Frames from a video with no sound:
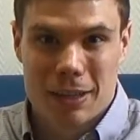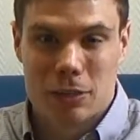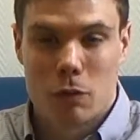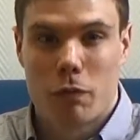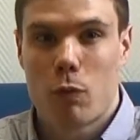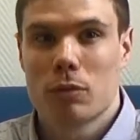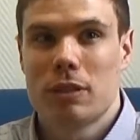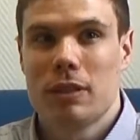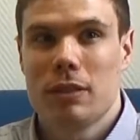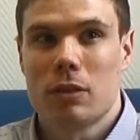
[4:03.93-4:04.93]
So
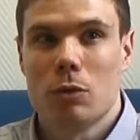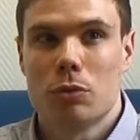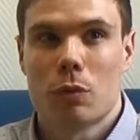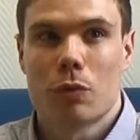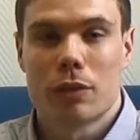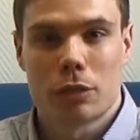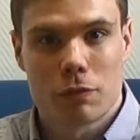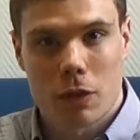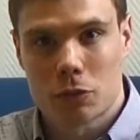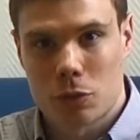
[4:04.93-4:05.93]
4D goes over this
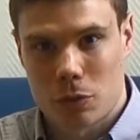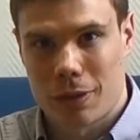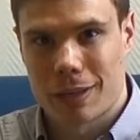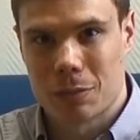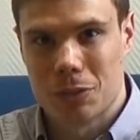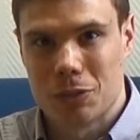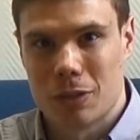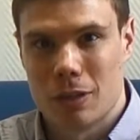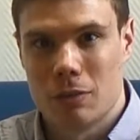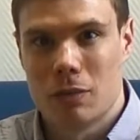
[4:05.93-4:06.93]
functional language
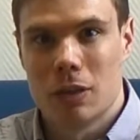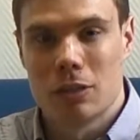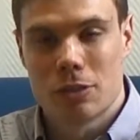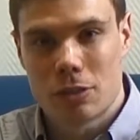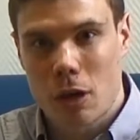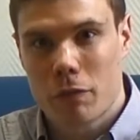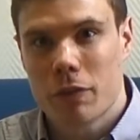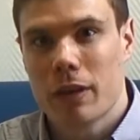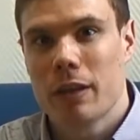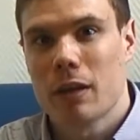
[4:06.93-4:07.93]
of
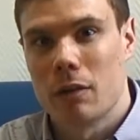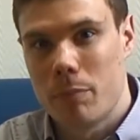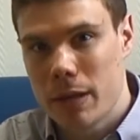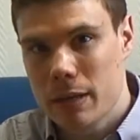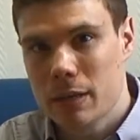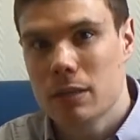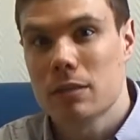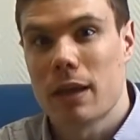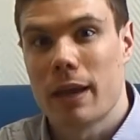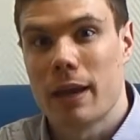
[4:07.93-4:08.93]
softening
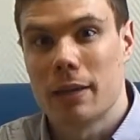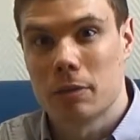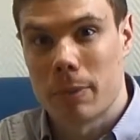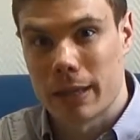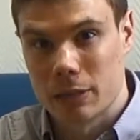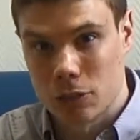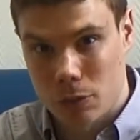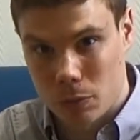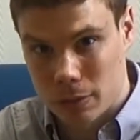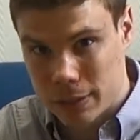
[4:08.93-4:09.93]
opinions and making
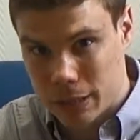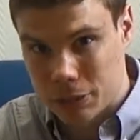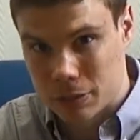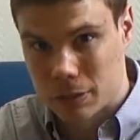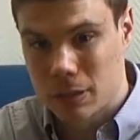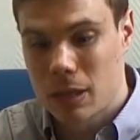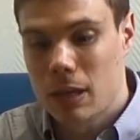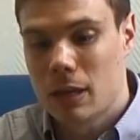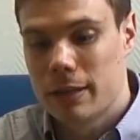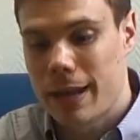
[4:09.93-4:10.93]
generalizations.
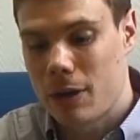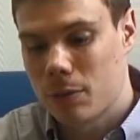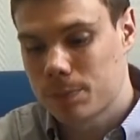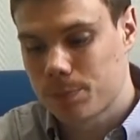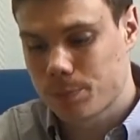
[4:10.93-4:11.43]
Now,